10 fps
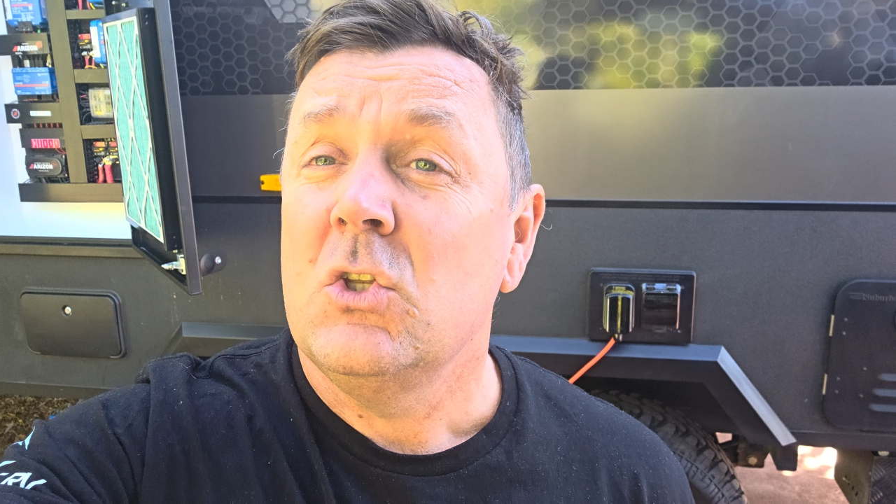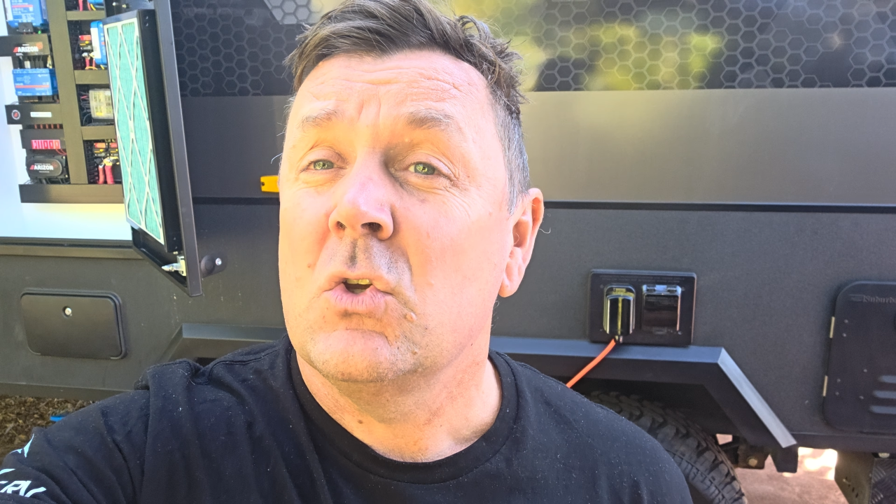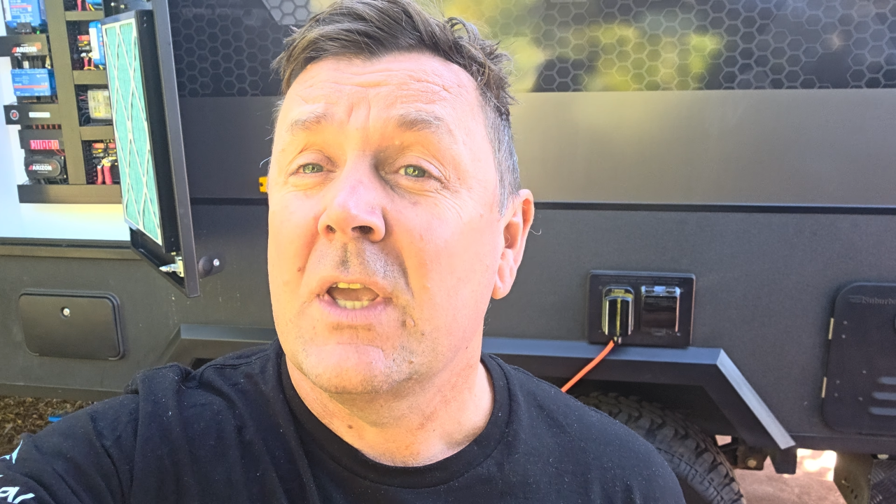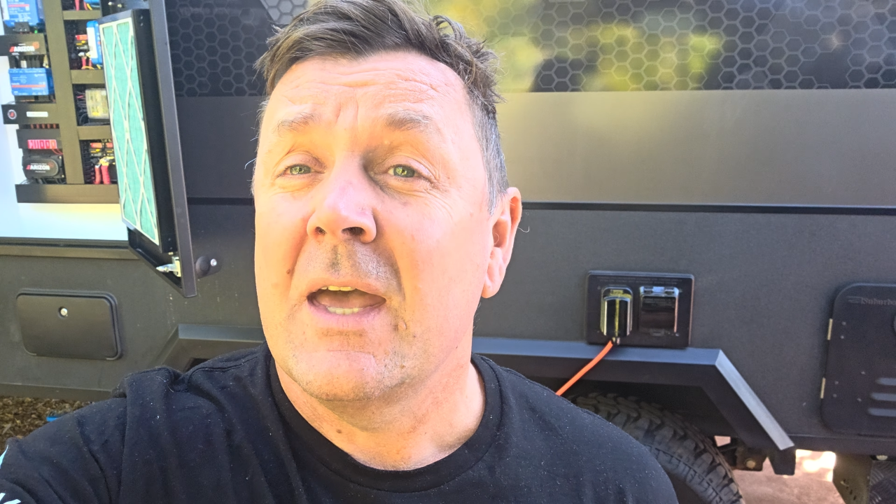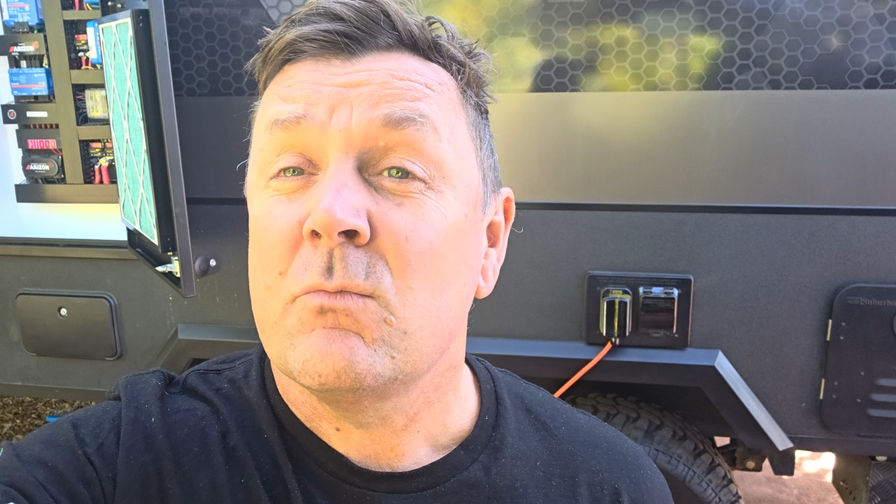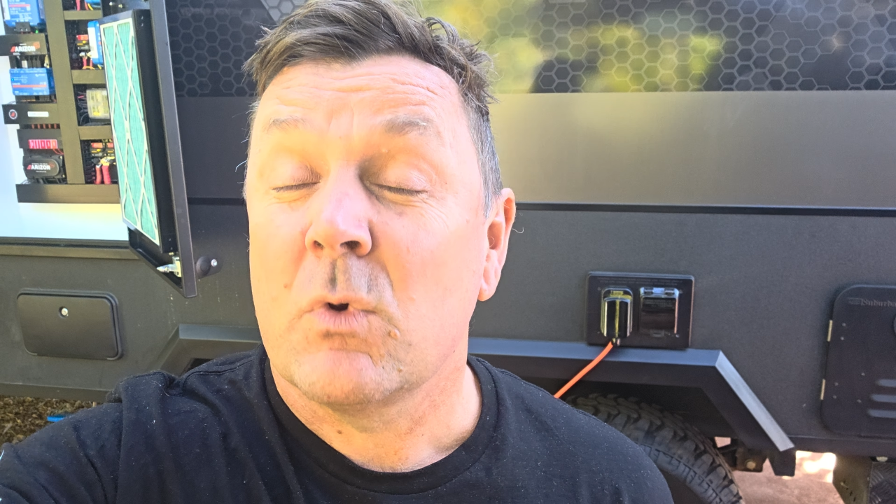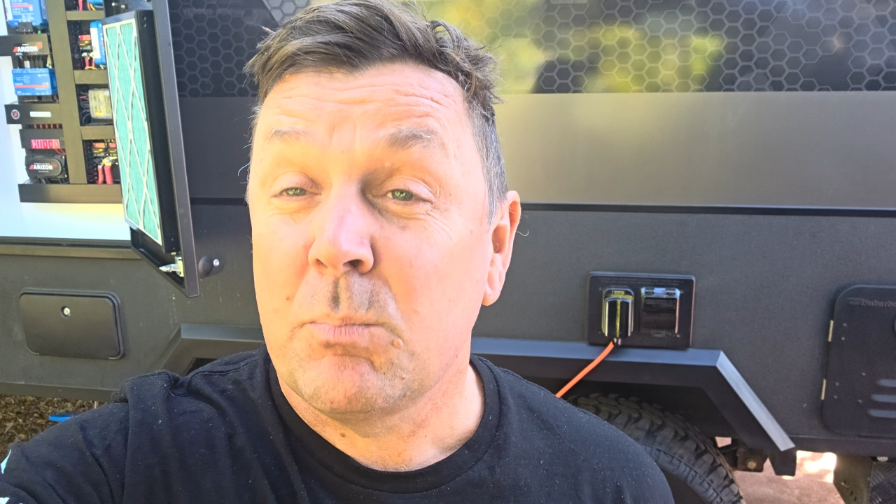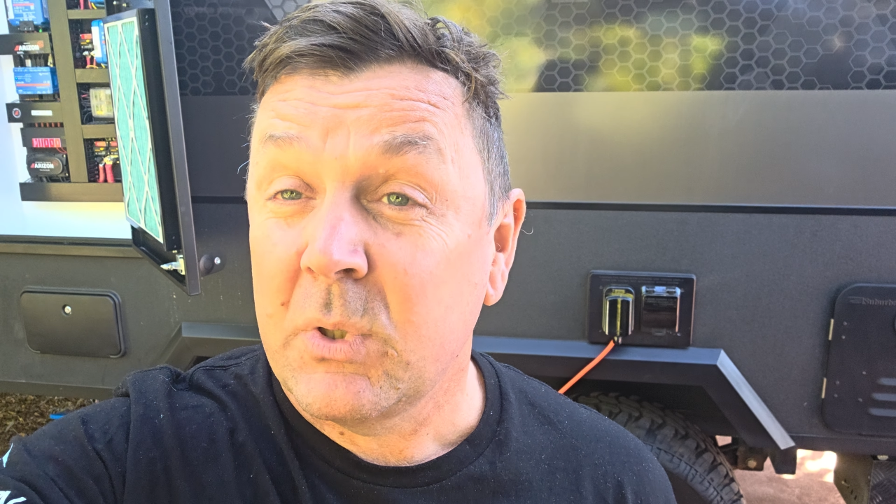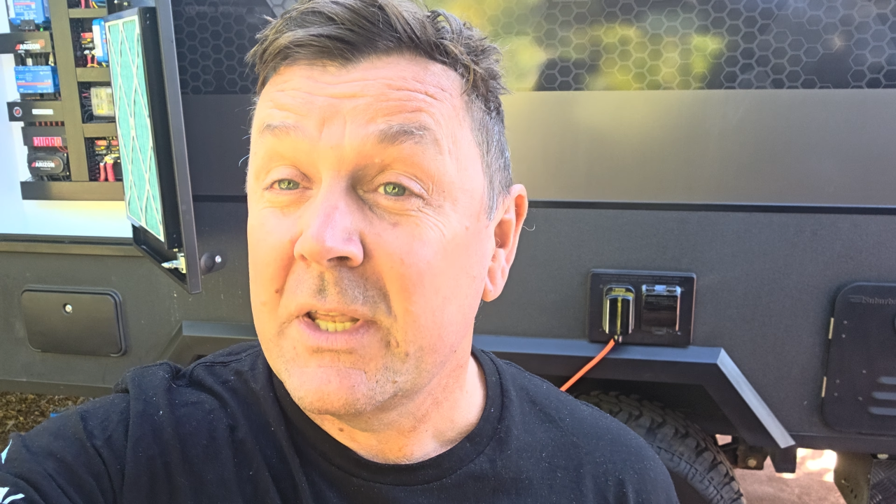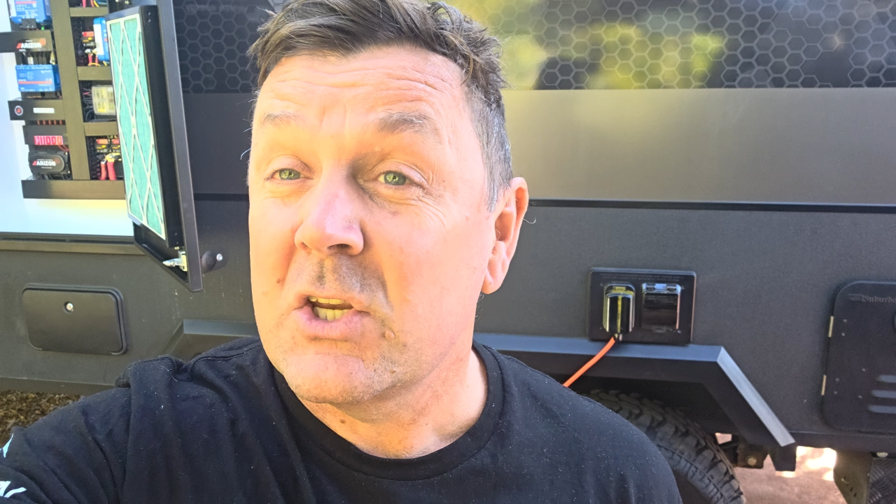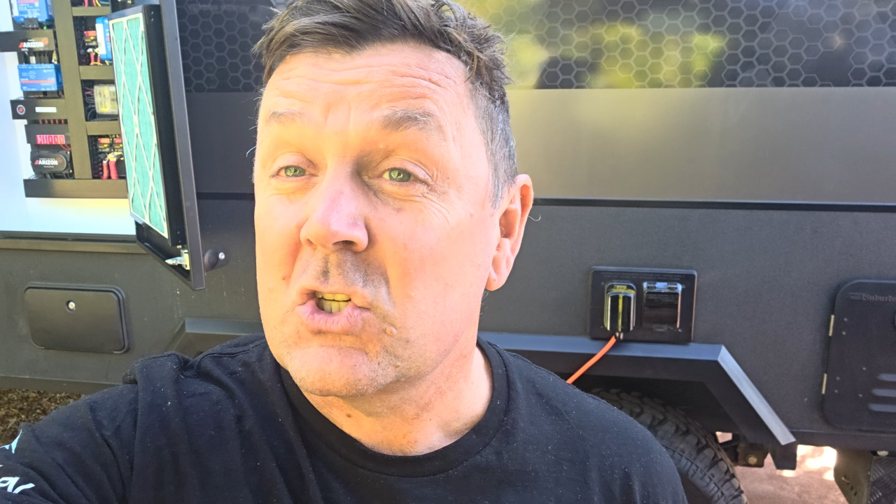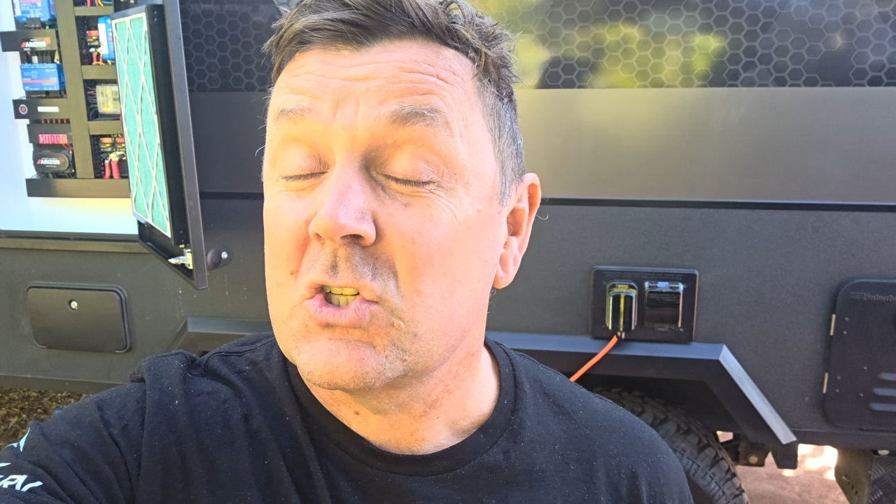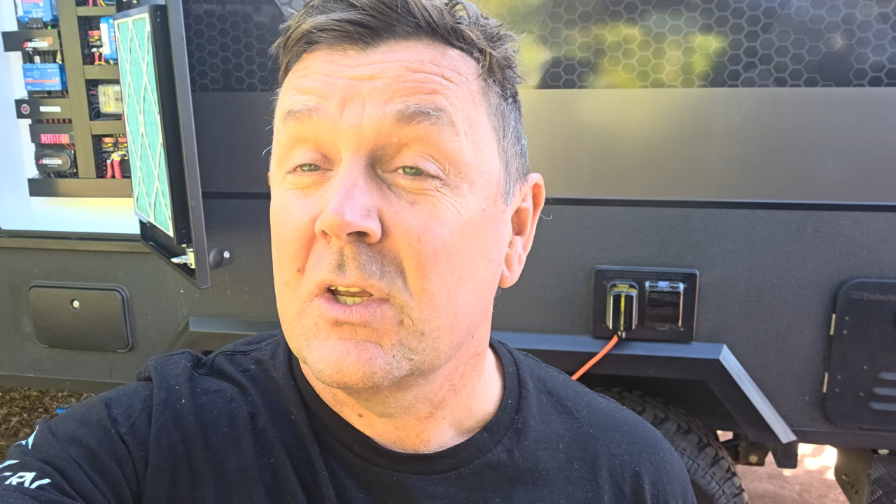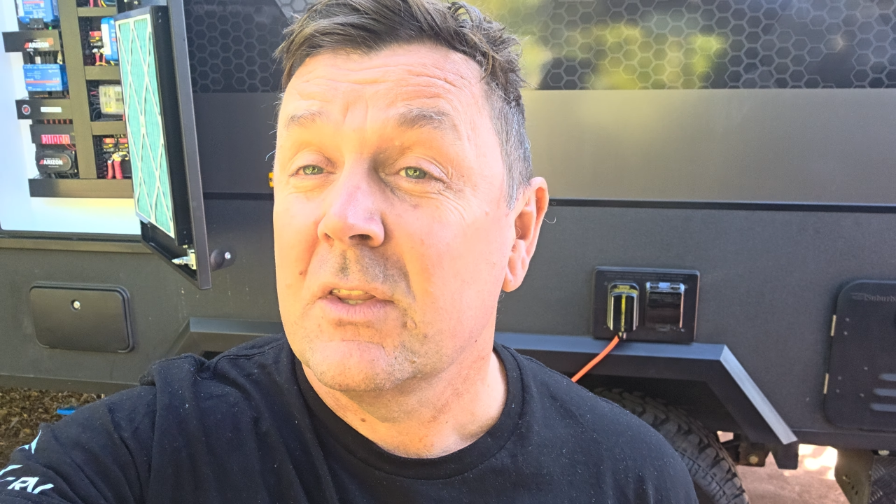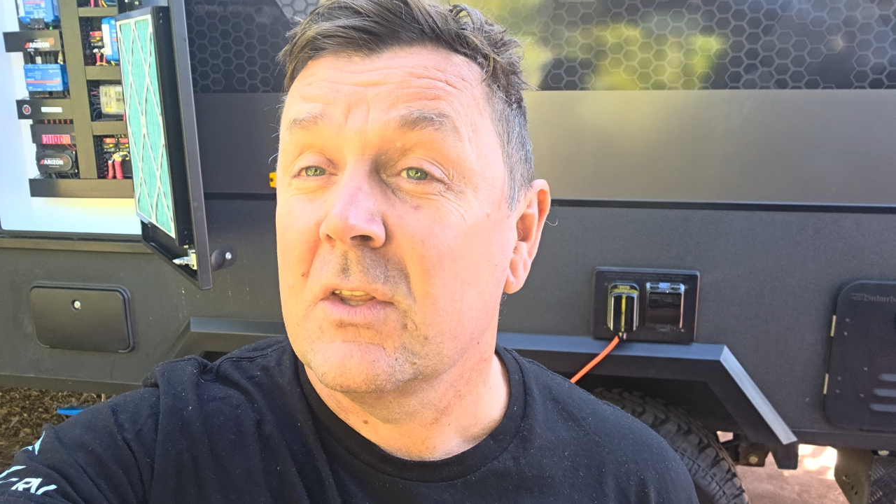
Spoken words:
you can replenish